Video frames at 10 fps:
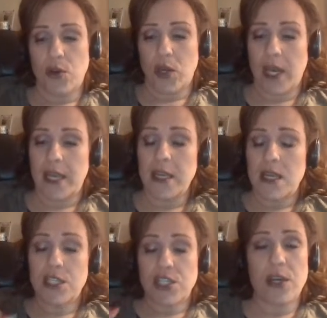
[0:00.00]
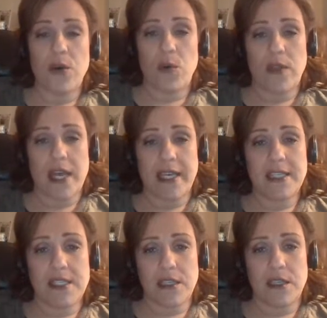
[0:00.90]
Okay, so that
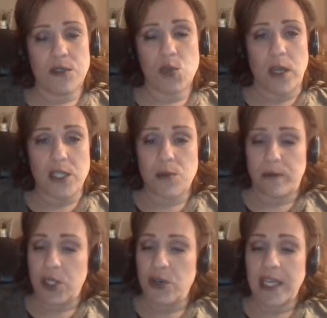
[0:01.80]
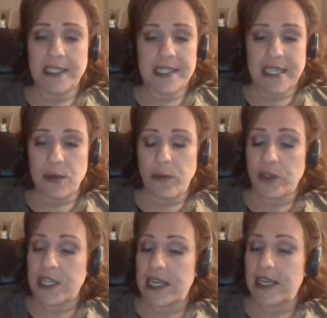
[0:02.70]
is those ones. You can see we're
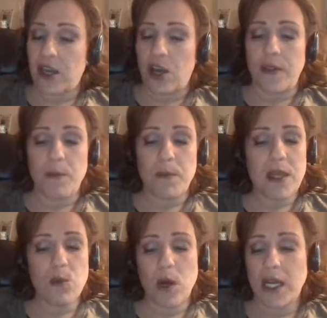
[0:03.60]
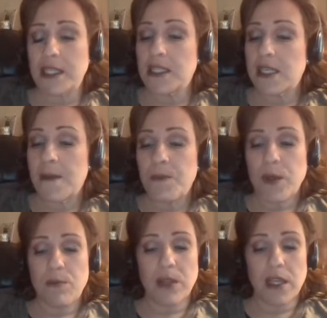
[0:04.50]
taking all the P1s
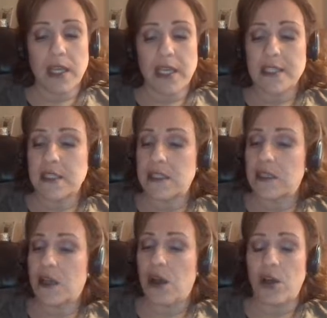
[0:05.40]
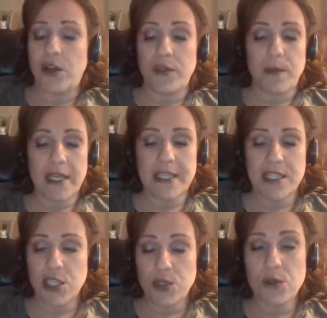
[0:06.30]
plus all the
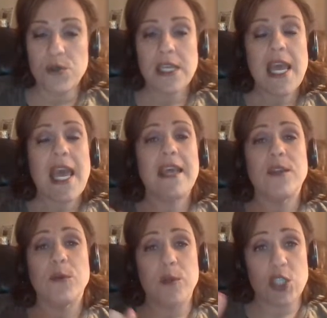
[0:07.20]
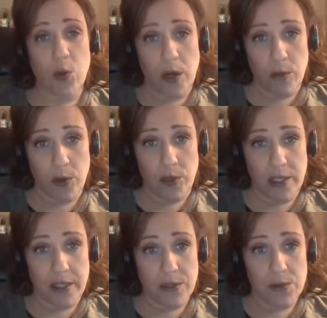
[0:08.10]
P2s, and then we're square
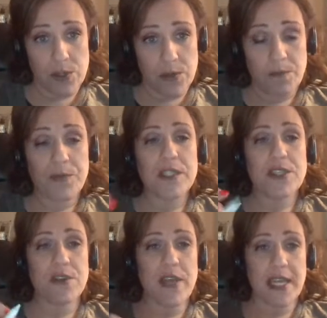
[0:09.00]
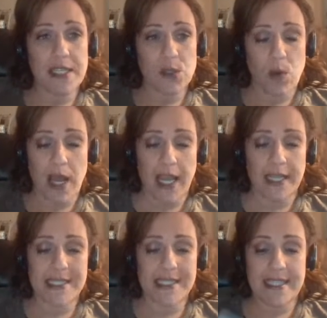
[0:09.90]
rooting those. So that is why
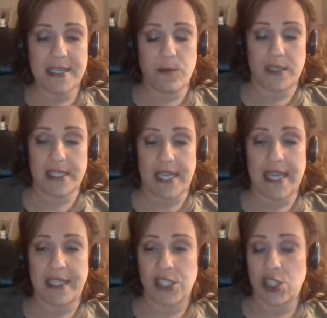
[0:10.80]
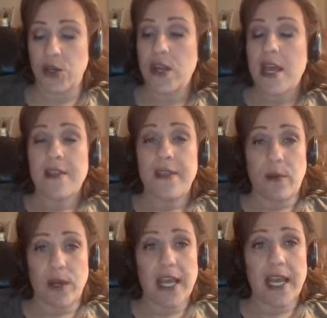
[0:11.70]
C was the answer.
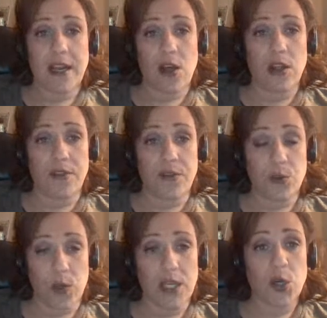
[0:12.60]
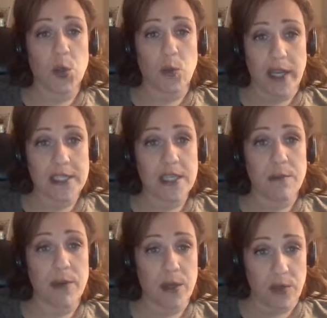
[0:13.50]
That one had all the 3 correct
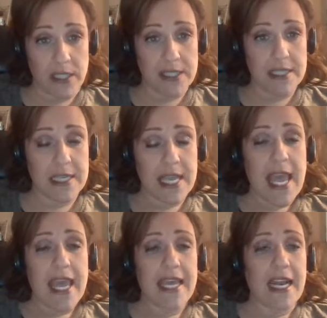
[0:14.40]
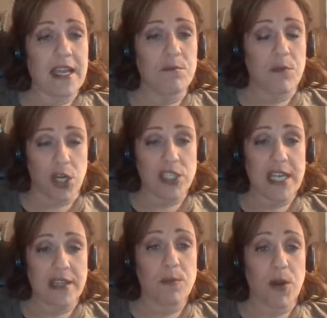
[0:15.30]
components, and I marked
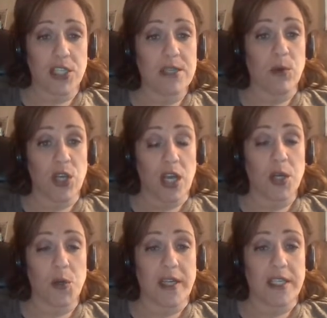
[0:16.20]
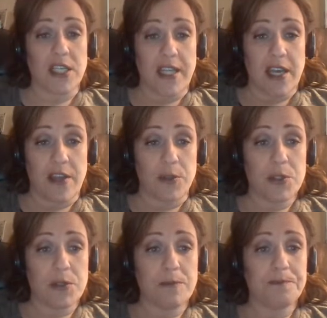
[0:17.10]
out the parts that were not correct on the
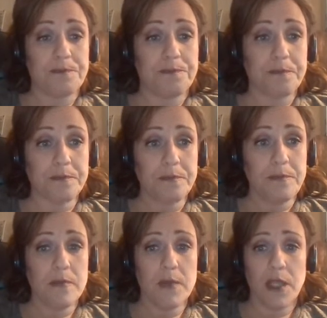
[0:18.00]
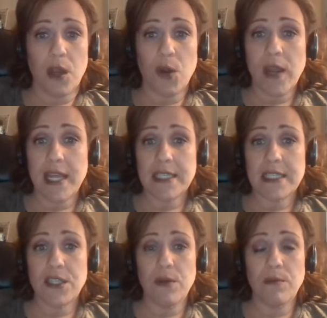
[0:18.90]
others. All right,
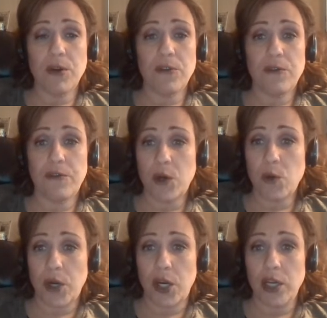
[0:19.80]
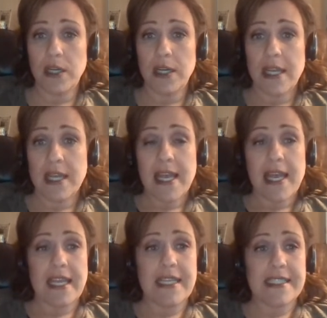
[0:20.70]
number 4
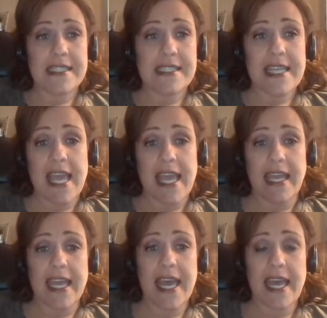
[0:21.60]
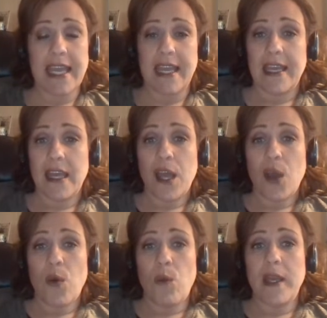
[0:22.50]
is saying, hey,
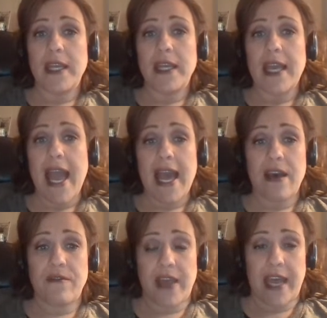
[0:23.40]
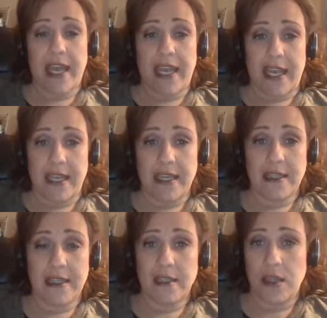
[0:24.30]
we have a
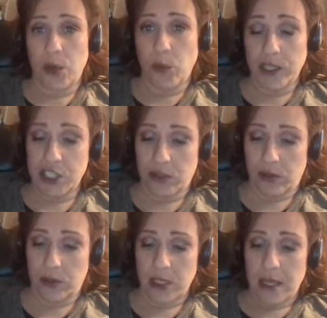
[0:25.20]
original